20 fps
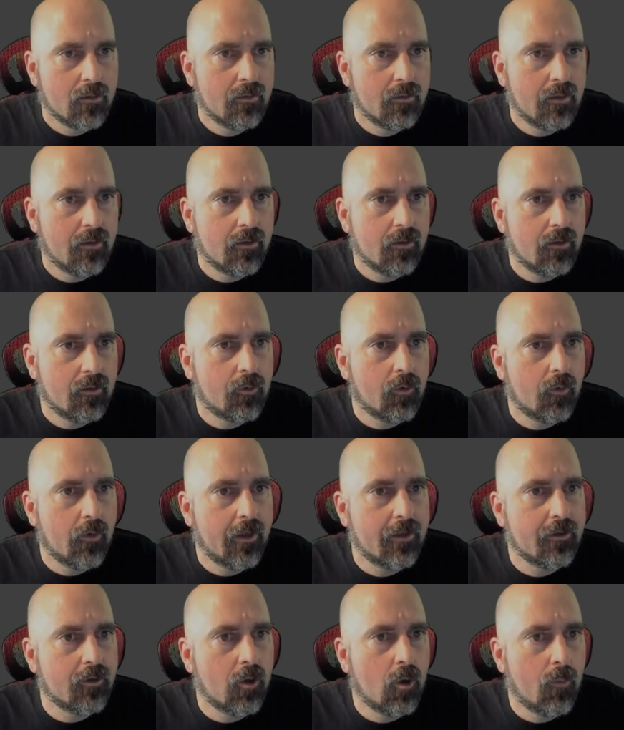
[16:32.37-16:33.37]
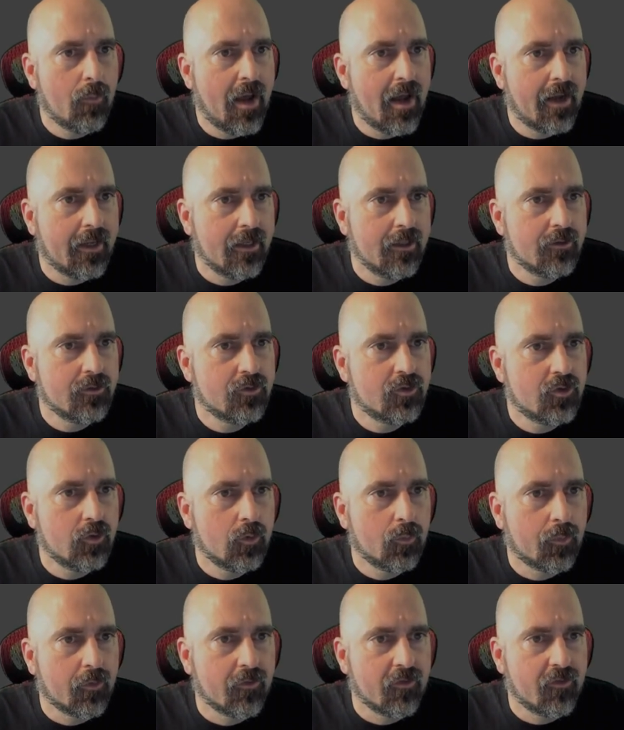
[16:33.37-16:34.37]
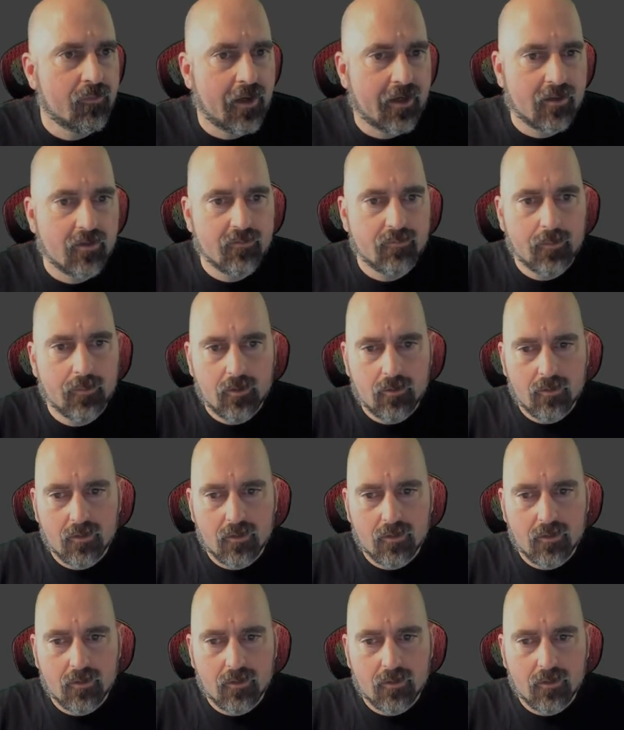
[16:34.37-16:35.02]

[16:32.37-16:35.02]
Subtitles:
Now I'll go ahead and go back into perspective mode,